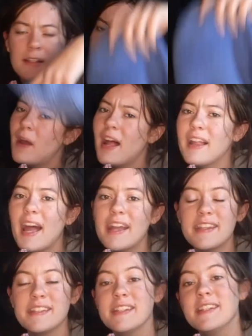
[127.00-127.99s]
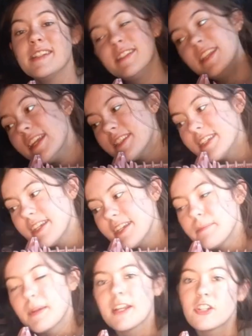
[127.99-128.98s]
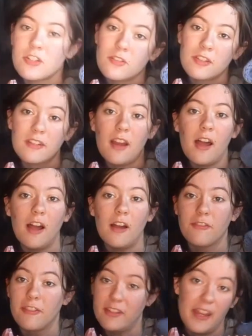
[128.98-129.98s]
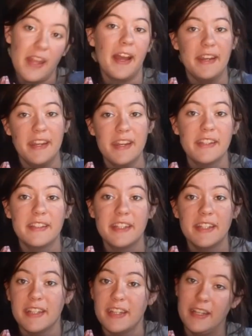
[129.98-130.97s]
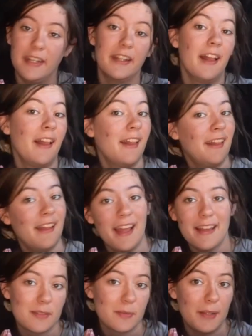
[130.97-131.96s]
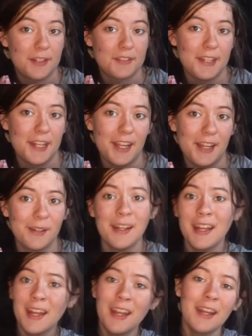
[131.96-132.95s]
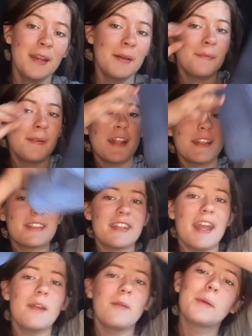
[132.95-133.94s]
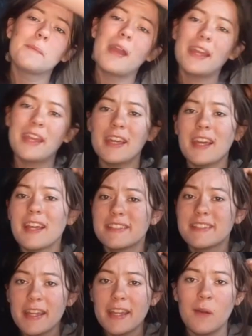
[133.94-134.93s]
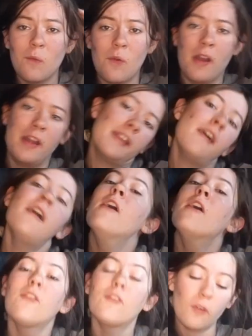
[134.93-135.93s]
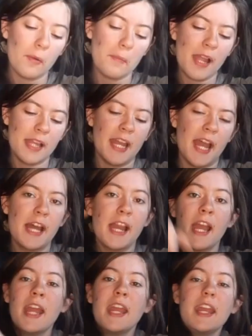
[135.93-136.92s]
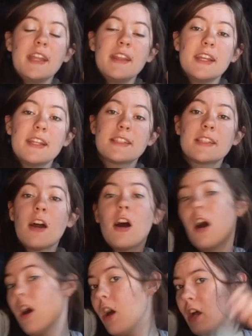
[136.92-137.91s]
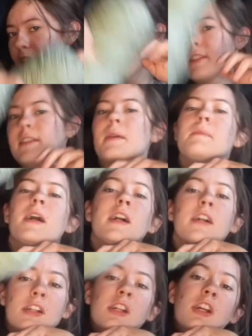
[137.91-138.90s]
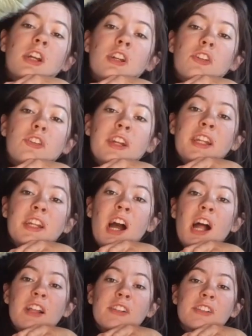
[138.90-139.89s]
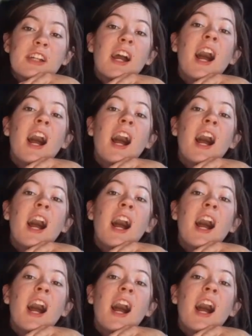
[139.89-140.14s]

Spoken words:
well, I didn't knit it, but I showed it off the day I knitted it in last week's video. But today we're making a second one for my dad in this awesome green color.